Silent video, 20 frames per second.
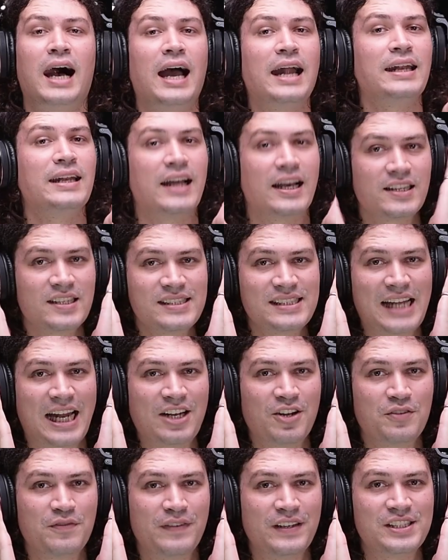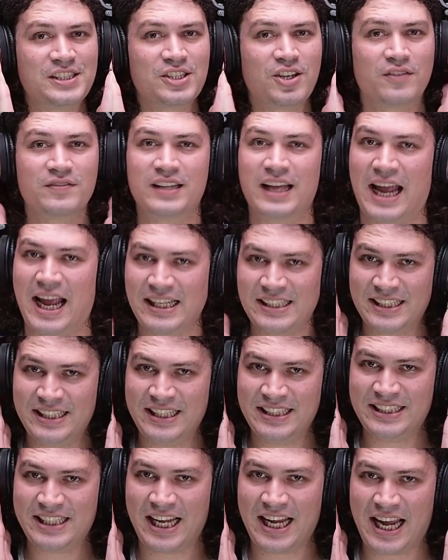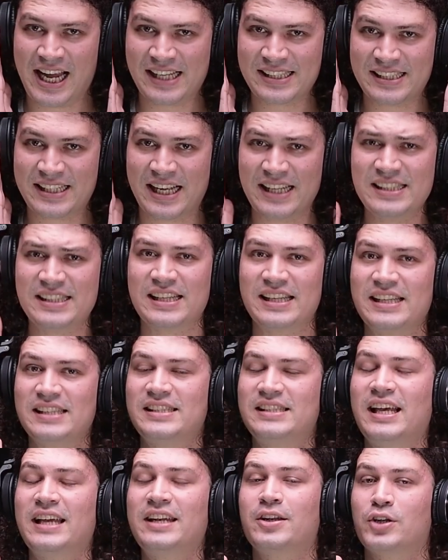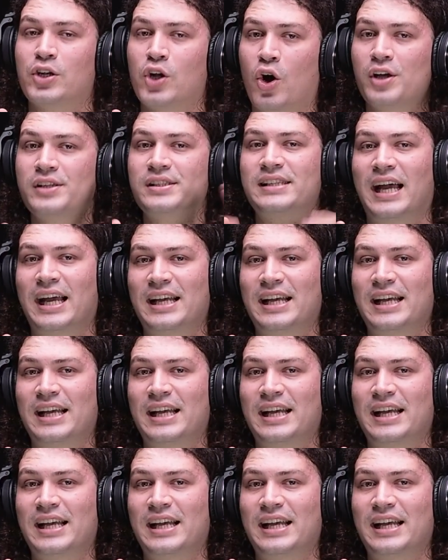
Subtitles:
Another standout feature of the HDJ-X10s is their noise